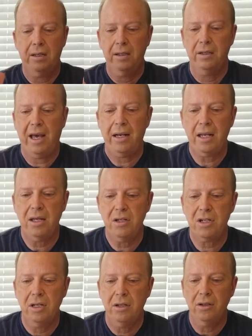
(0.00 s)
That
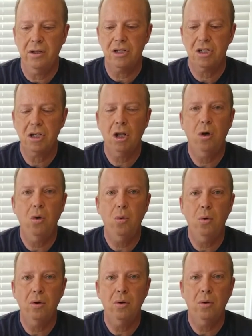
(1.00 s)
is the
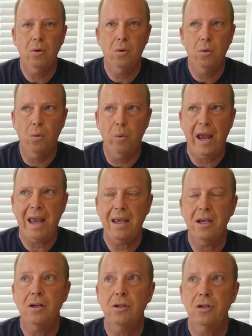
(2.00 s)
slow
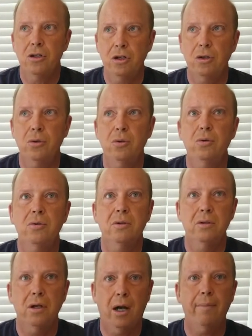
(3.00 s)
way to
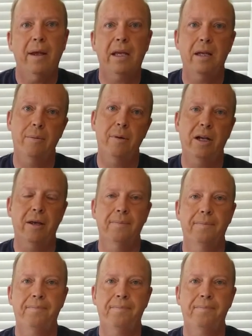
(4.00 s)
not make any money.